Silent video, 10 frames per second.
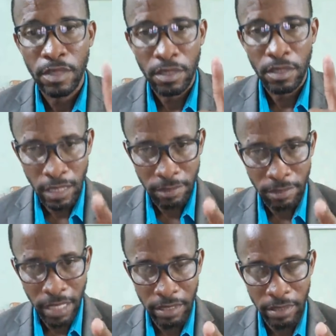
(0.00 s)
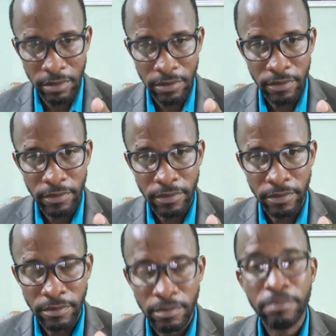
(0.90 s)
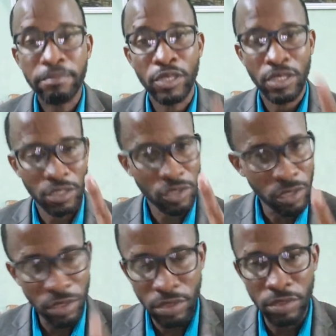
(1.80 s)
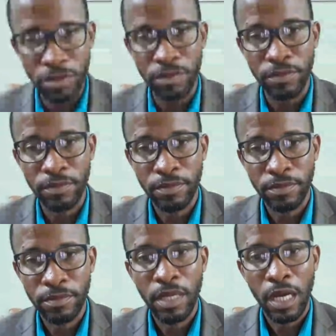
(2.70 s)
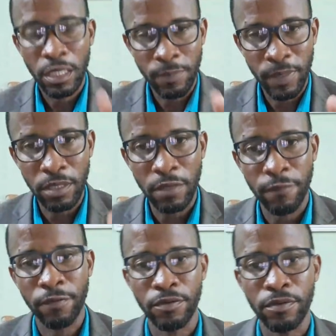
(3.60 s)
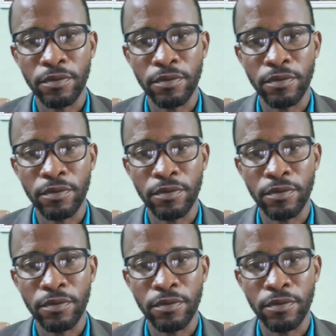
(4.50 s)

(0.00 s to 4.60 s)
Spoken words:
Get mad, because that's all you can do, and speak like a fool.